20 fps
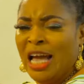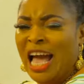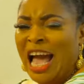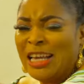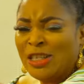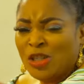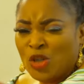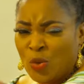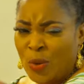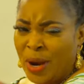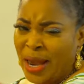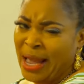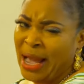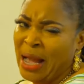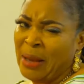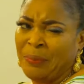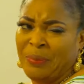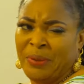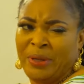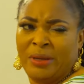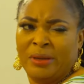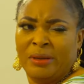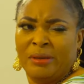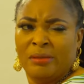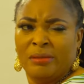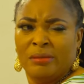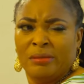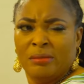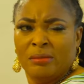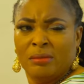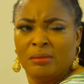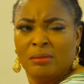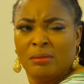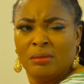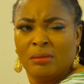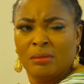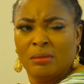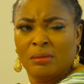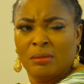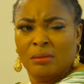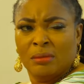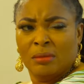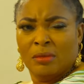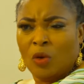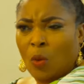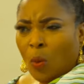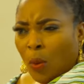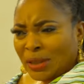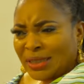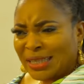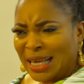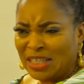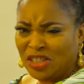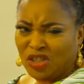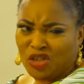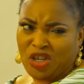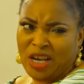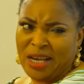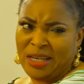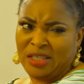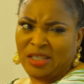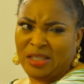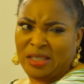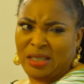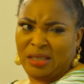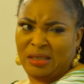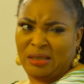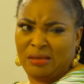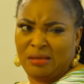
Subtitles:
and you were happy. What has changed?